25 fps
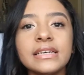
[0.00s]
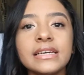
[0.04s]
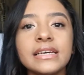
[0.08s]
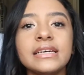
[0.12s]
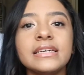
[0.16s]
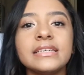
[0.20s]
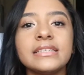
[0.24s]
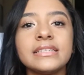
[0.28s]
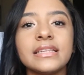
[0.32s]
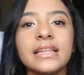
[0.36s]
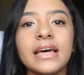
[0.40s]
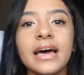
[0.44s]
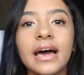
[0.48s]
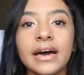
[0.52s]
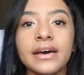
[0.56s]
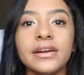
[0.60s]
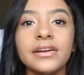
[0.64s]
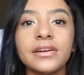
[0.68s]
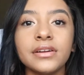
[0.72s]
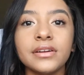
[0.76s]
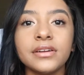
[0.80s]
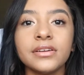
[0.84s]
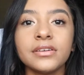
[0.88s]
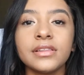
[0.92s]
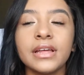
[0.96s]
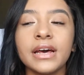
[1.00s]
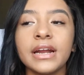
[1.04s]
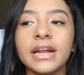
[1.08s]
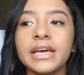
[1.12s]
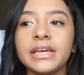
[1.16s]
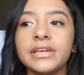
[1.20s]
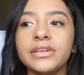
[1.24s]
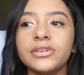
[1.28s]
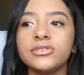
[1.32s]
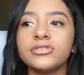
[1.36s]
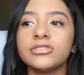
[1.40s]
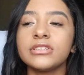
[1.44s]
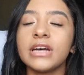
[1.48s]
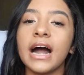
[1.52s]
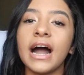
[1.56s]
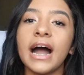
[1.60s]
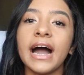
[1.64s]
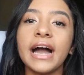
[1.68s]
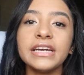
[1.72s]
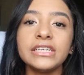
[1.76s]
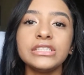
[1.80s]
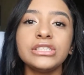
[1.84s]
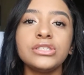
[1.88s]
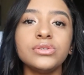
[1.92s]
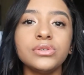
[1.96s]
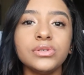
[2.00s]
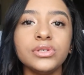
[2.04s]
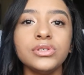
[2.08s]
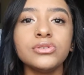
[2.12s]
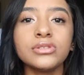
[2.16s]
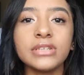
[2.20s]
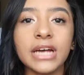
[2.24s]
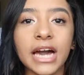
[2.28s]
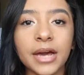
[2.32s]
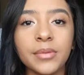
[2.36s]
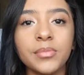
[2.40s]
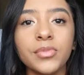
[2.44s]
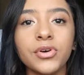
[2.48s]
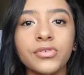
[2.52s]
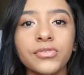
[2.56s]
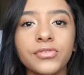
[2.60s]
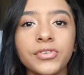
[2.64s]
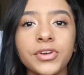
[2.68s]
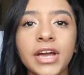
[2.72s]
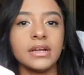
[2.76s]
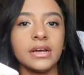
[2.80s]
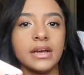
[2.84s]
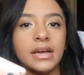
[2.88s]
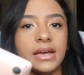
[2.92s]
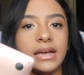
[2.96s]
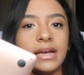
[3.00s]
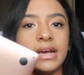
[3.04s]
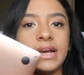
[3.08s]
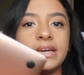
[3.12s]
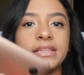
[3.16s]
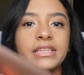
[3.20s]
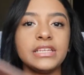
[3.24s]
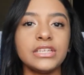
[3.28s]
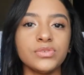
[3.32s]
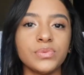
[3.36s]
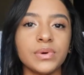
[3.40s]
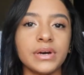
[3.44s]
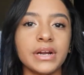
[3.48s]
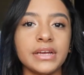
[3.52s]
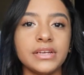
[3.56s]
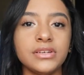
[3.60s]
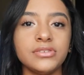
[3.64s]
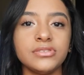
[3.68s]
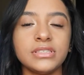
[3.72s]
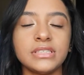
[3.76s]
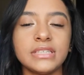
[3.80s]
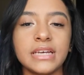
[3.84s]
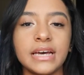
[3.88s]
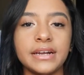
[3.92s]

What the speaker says: is the editor that I use. I do use iMovie, and this is what I used to